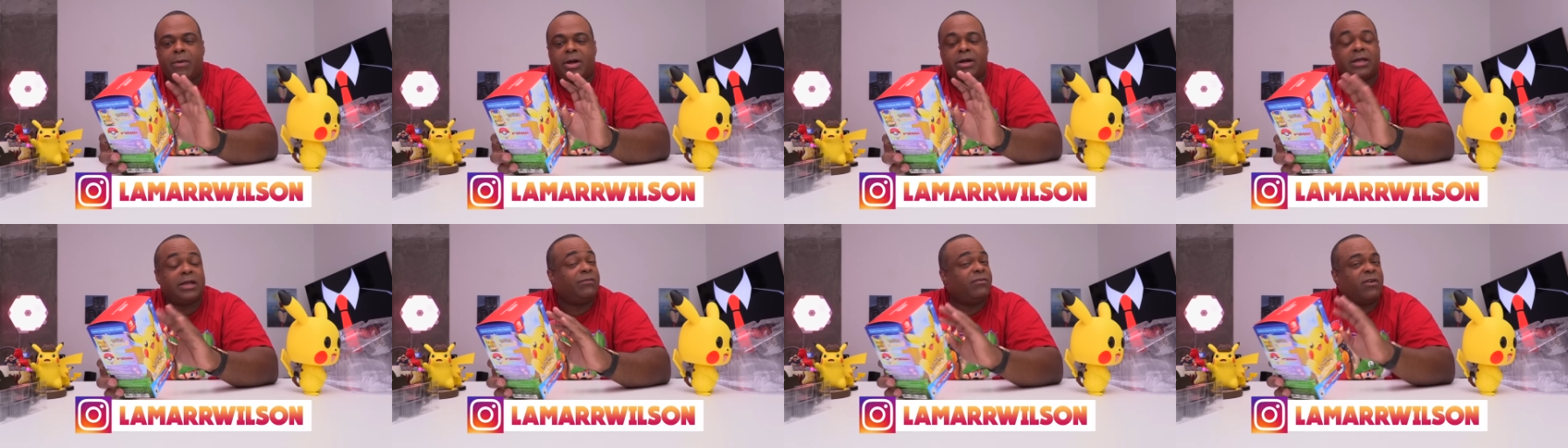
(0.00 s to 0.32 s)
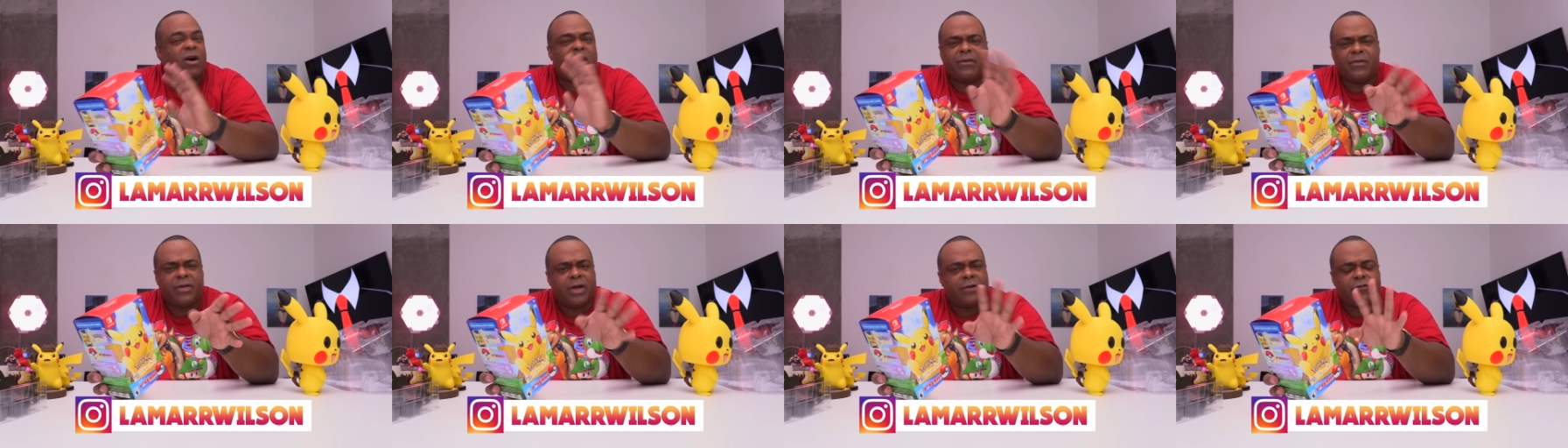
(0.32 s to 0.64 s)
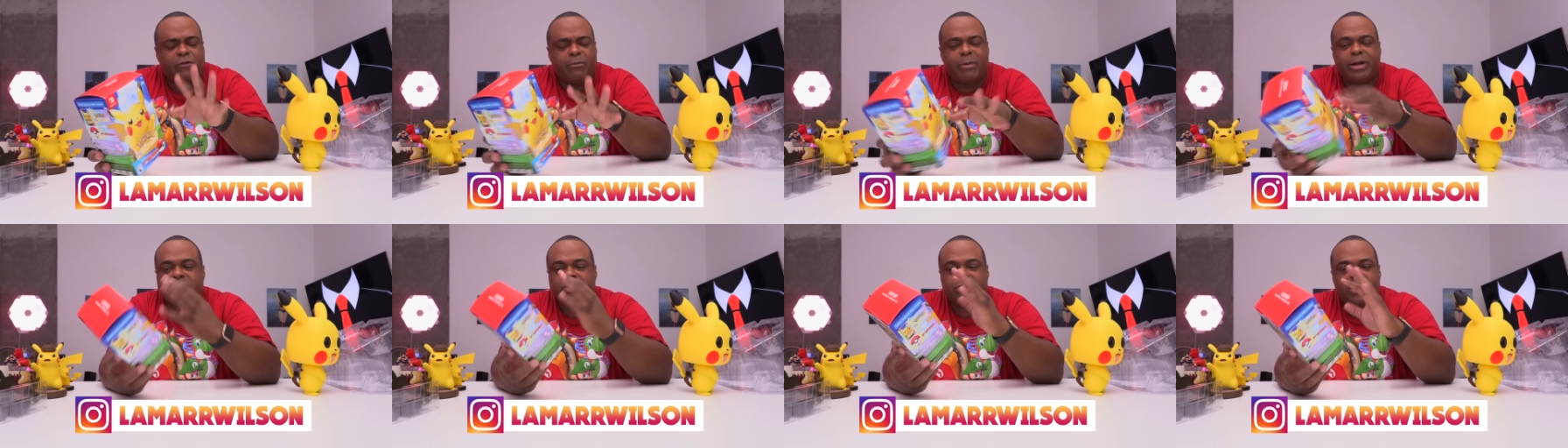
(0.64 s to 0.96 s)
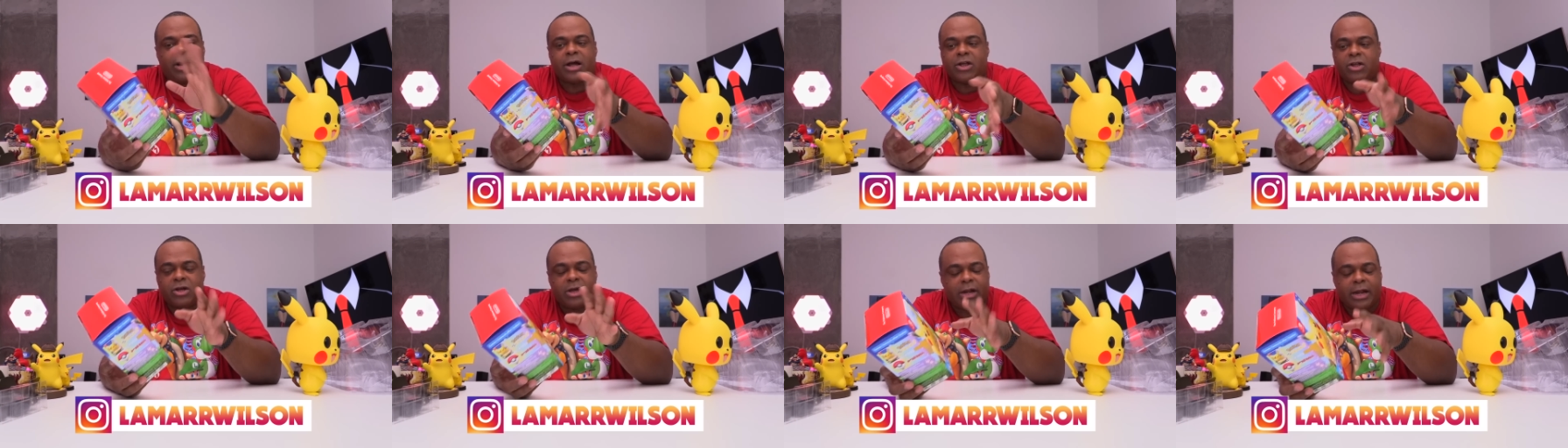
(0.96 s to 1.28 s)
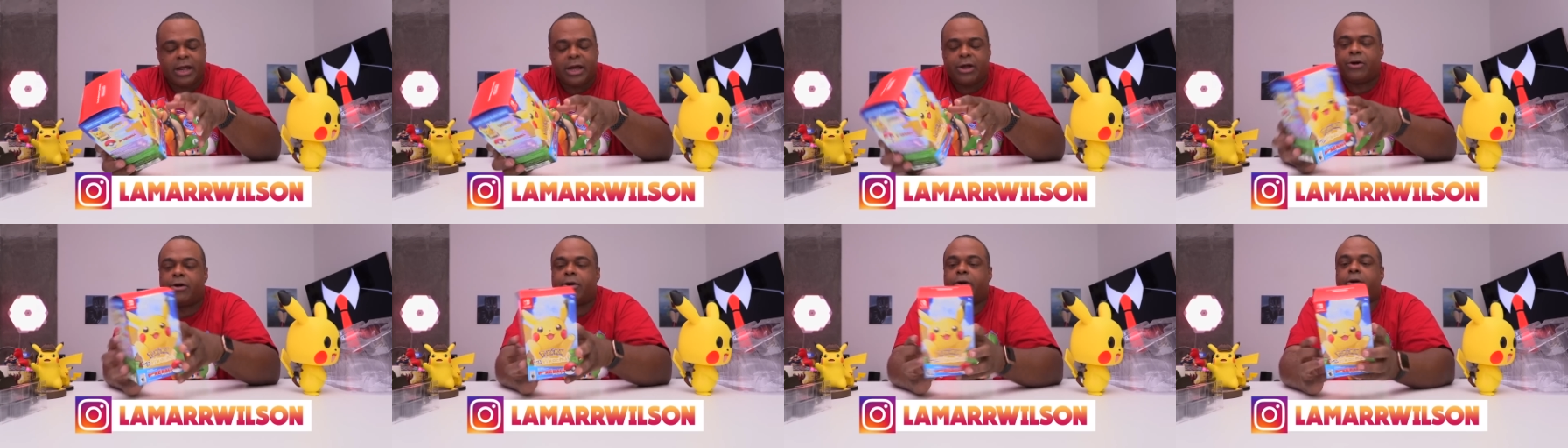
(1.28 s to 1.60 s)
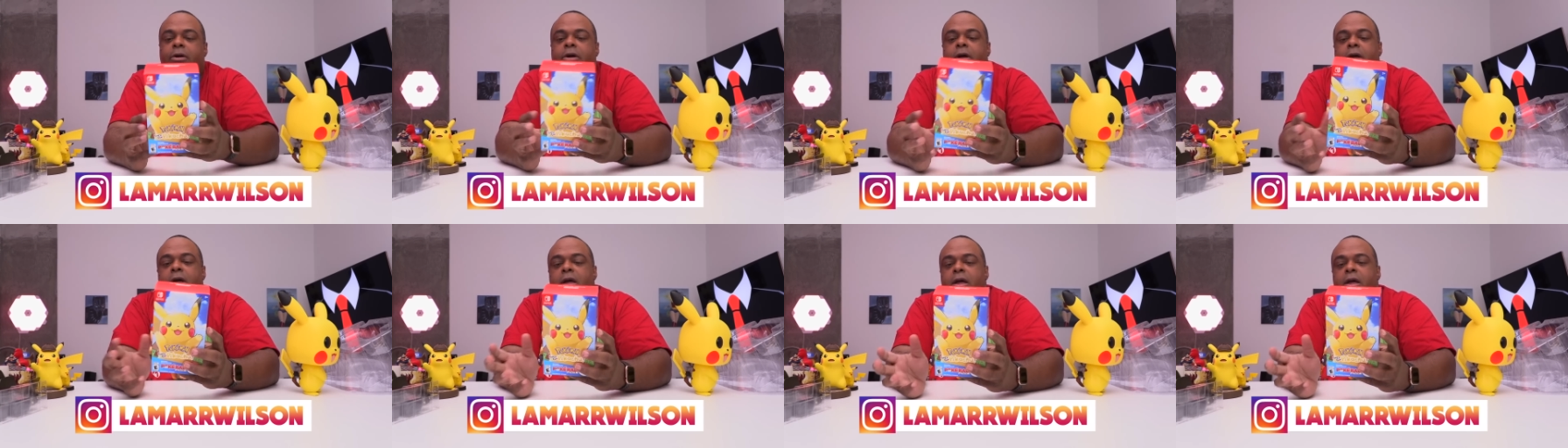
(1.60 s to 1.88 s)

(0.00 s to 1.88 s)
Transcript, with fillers: I'll give you all the information how you can enter